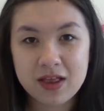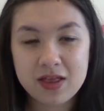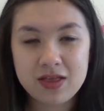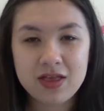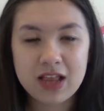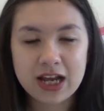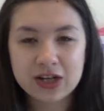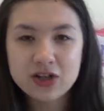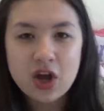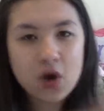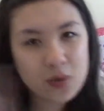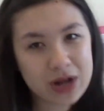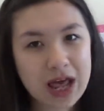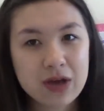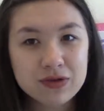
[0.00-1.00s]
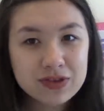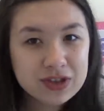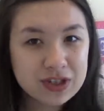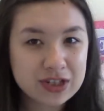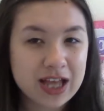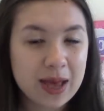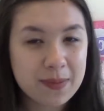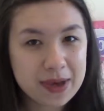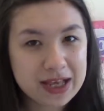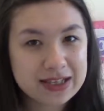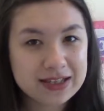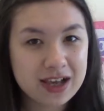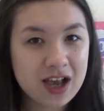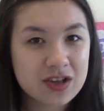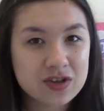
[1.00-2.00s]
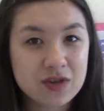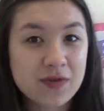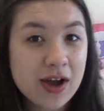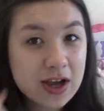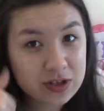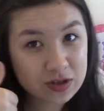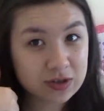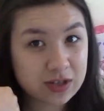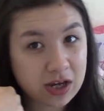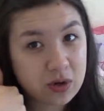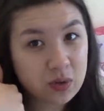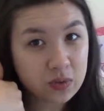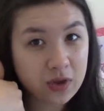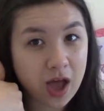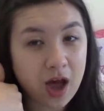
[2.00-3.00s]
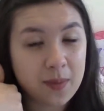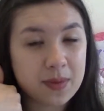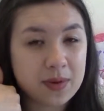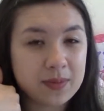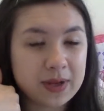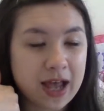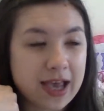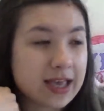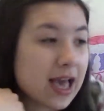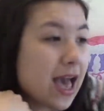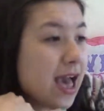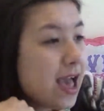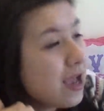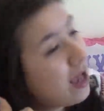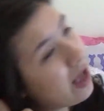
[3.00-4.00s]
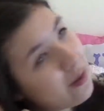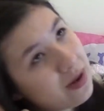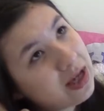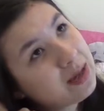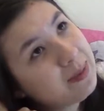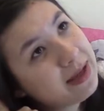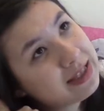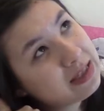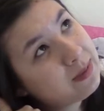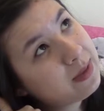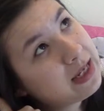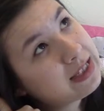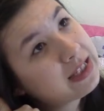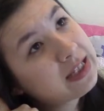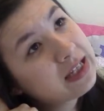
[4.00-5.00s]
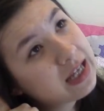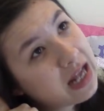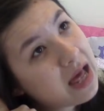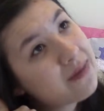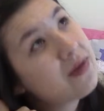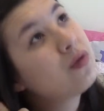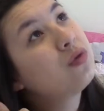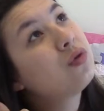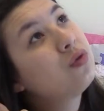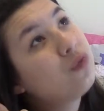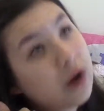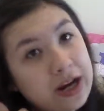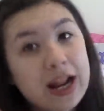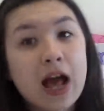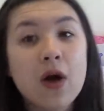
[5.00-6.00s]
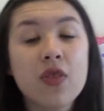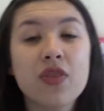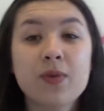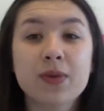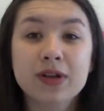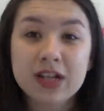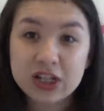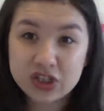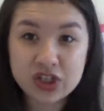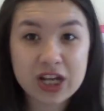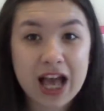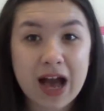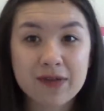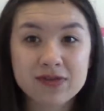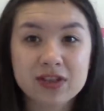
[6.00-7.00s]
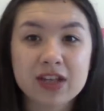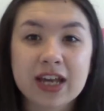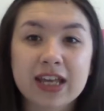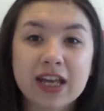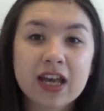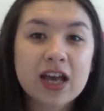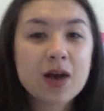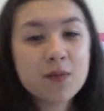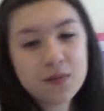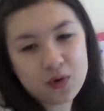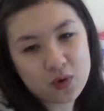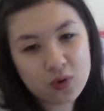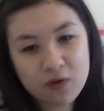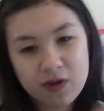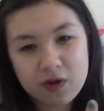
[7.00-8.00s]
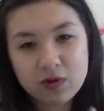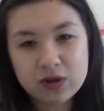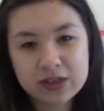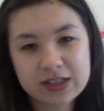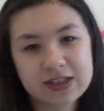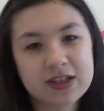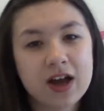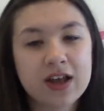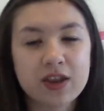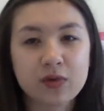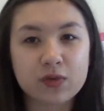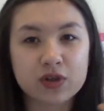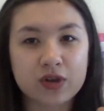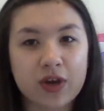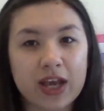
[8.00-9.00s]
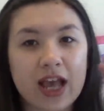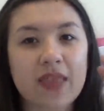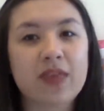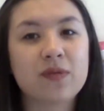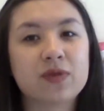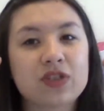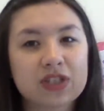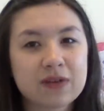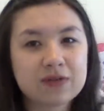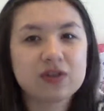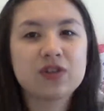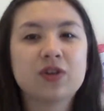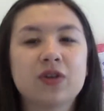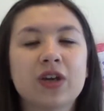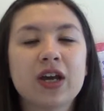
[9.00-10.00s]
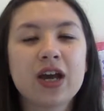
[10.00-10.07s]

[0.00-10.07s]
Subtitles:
like no one else could get pizza. So as soon as I called up, it would be like, I'd like a pizza please, can I have it right now? They would literally have to like put all the orders aside that we're doing, and then we just have to do